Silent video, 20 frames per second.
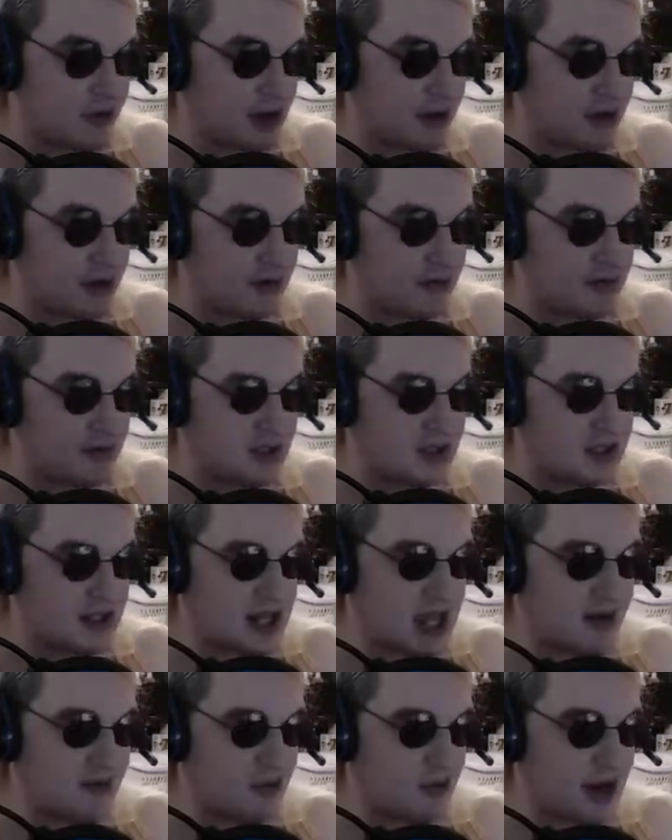I would
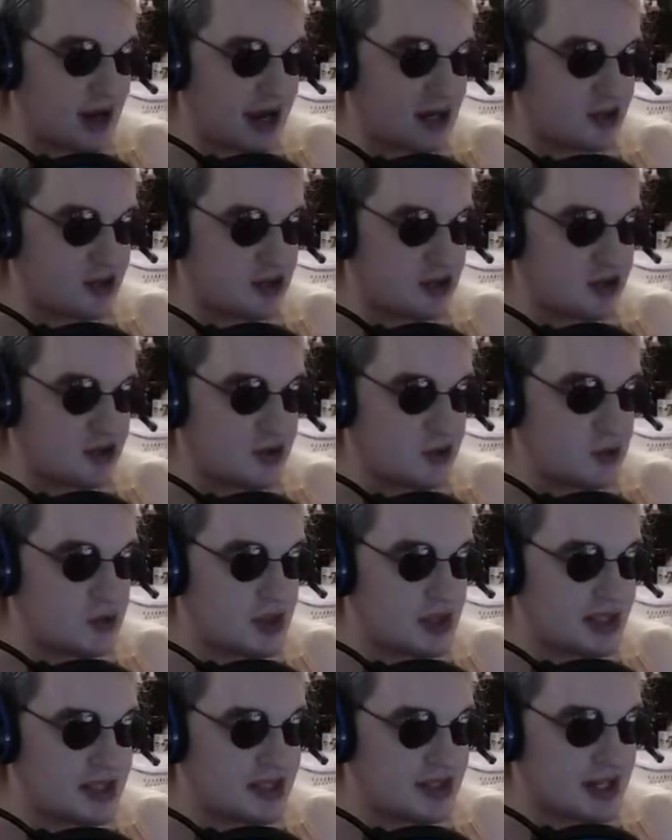ever actually do
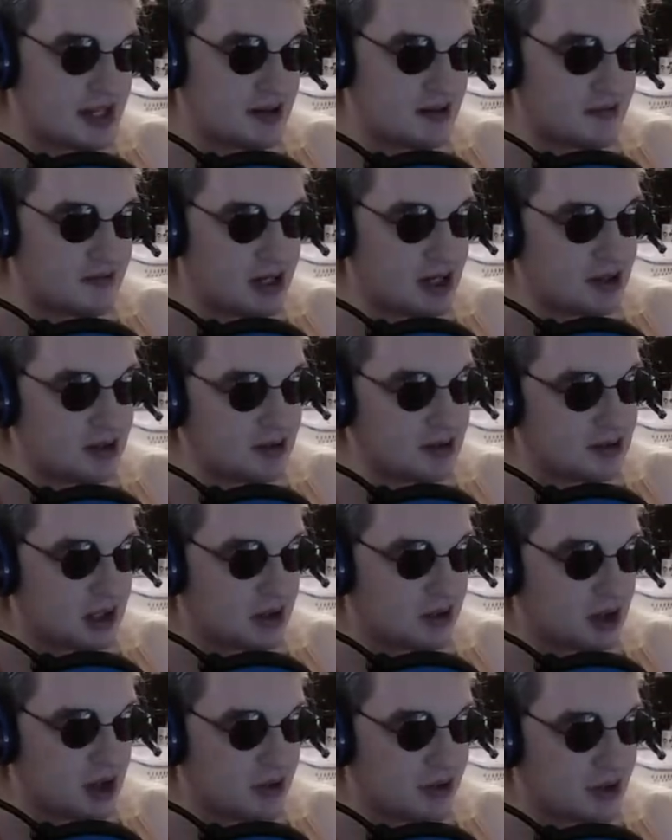this set. Well,
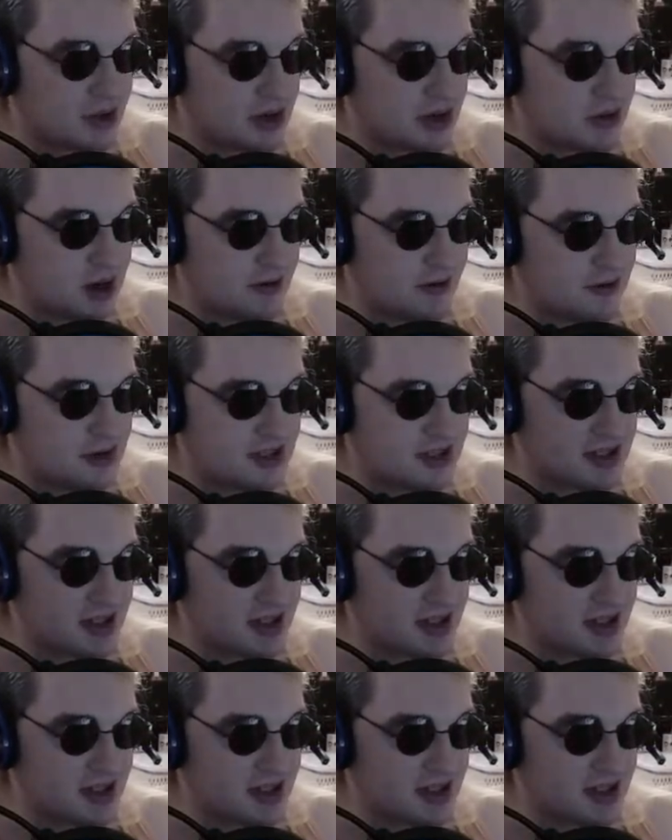I'll theory craft this